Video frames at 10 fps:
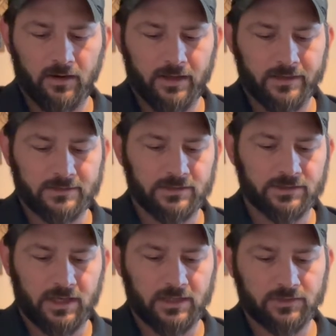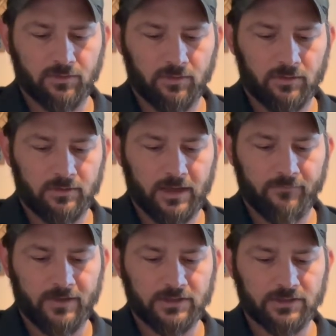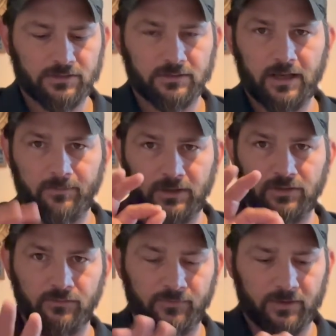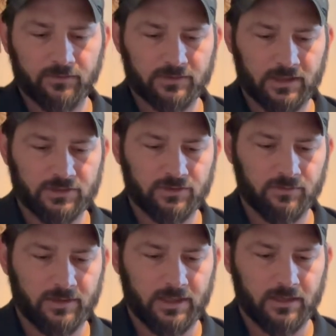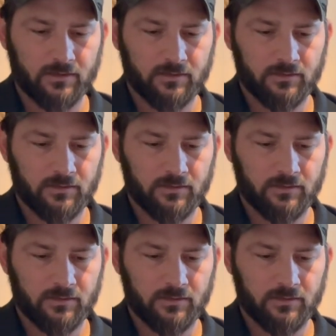is the shot score. Now, if I just take my two fingers and I zoom in,